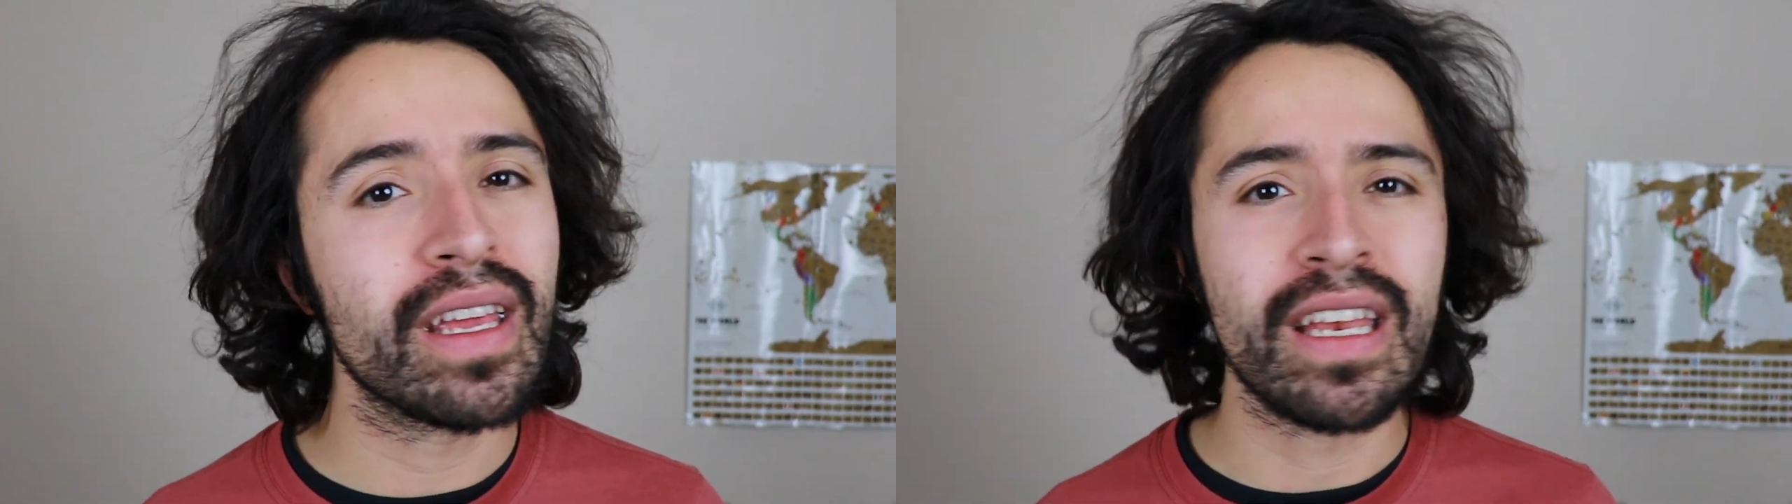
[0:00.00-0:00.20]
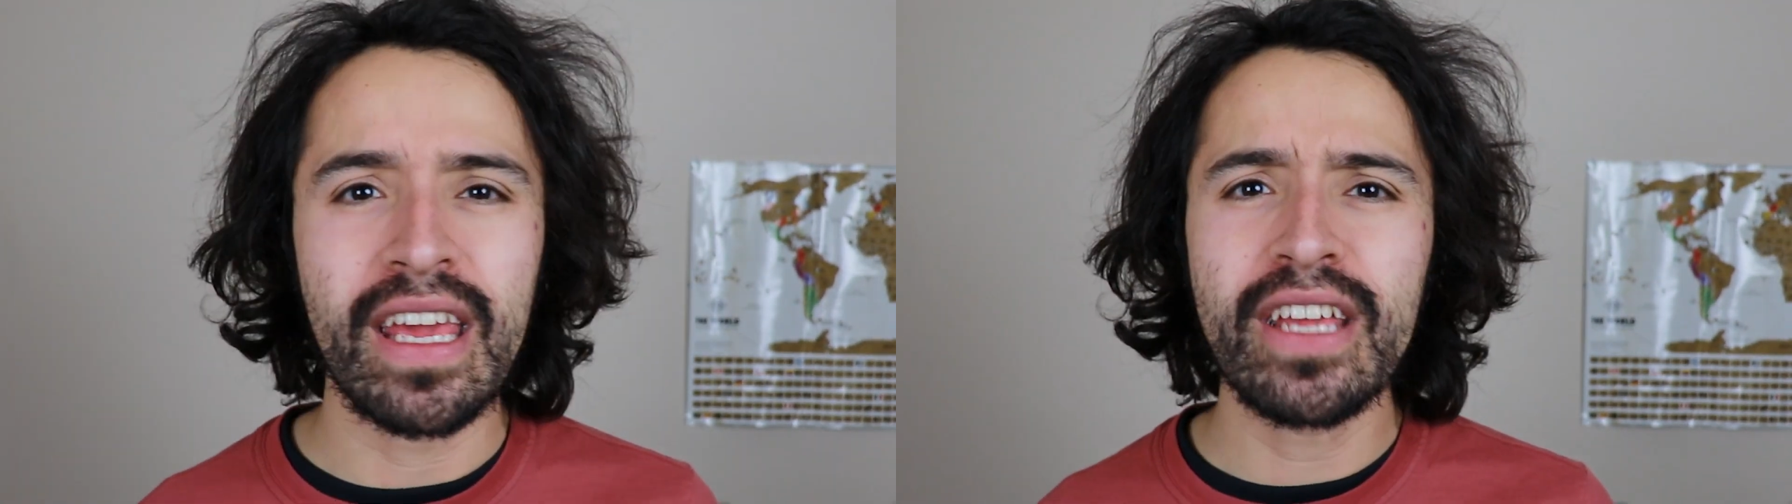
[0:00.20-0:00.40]

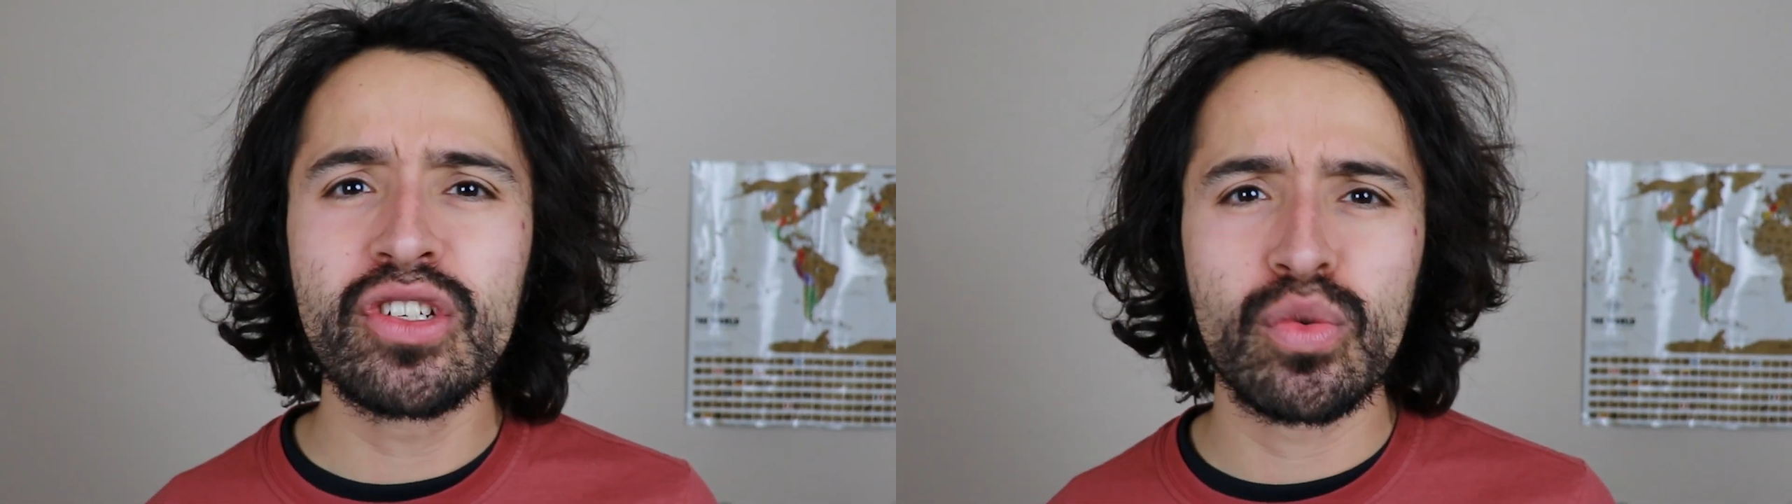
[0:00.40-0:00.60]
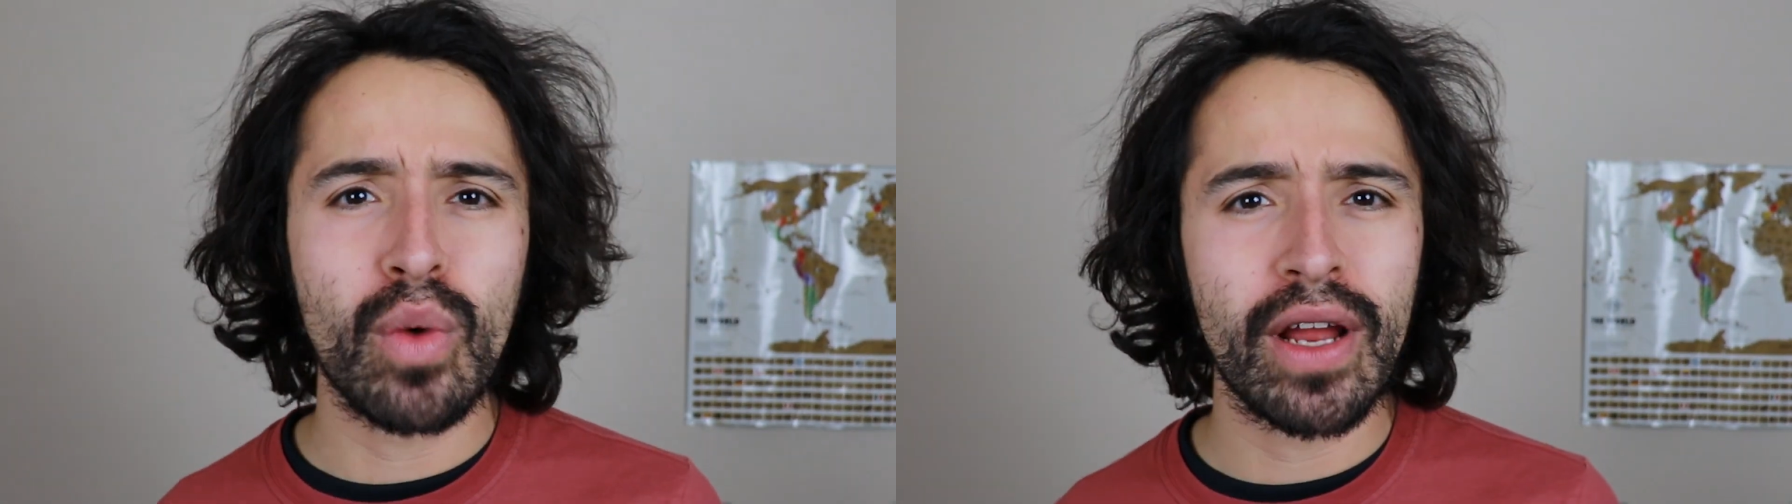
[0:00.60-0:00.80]
in
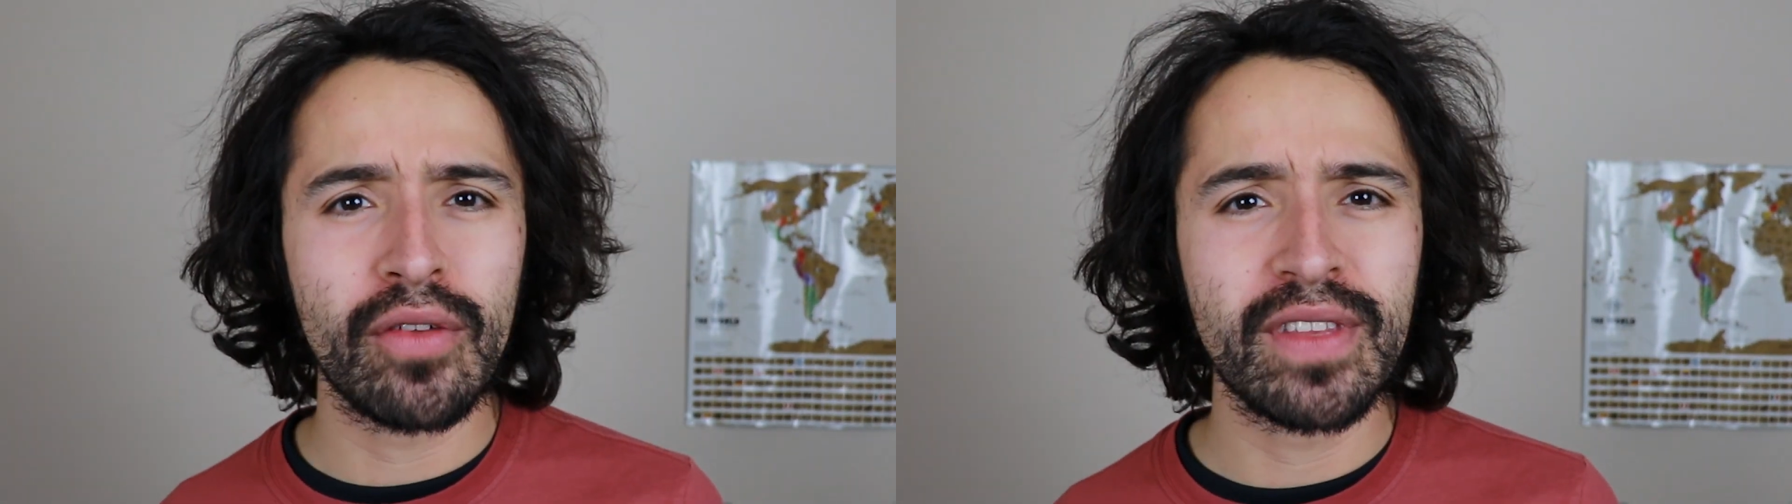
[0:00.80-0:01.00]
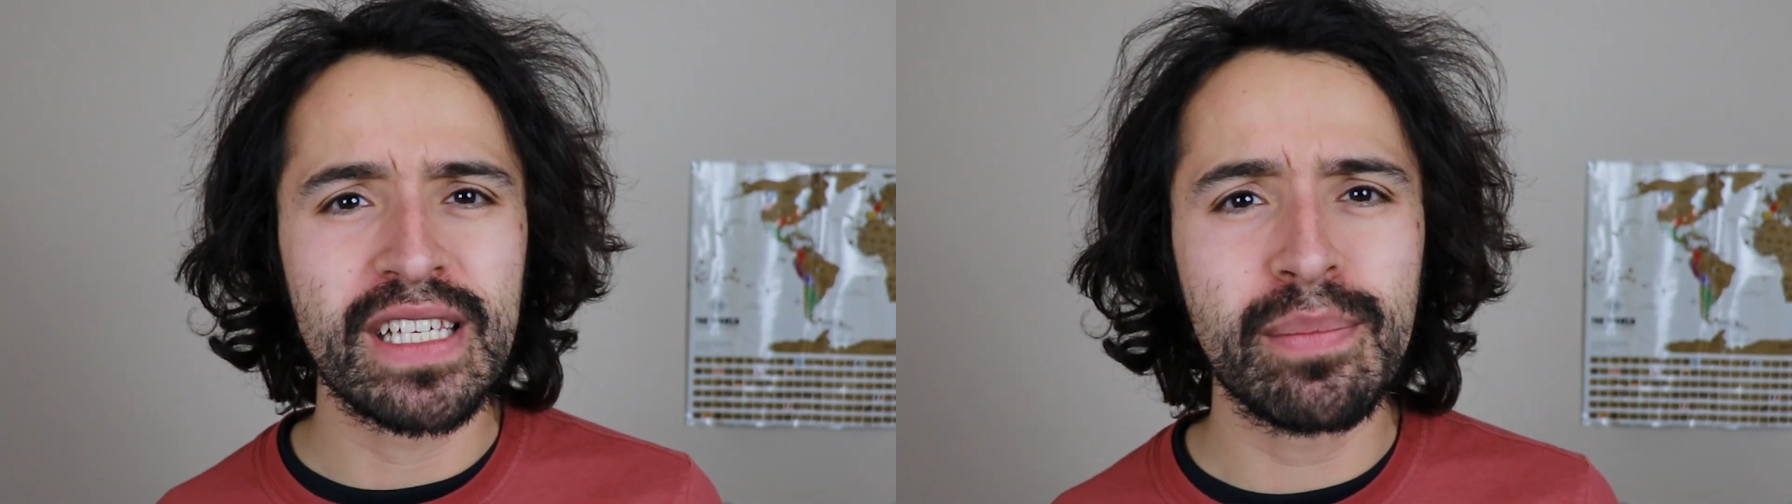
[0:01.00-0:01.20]
each one
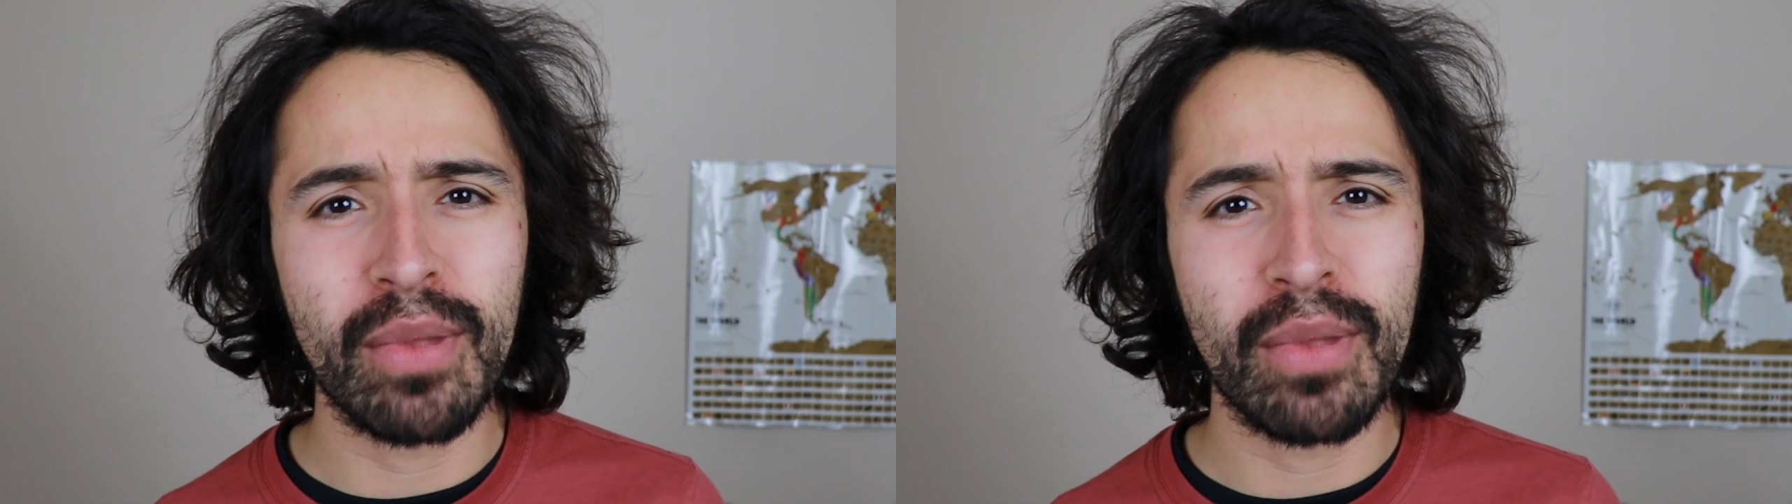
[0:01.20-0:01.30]
of these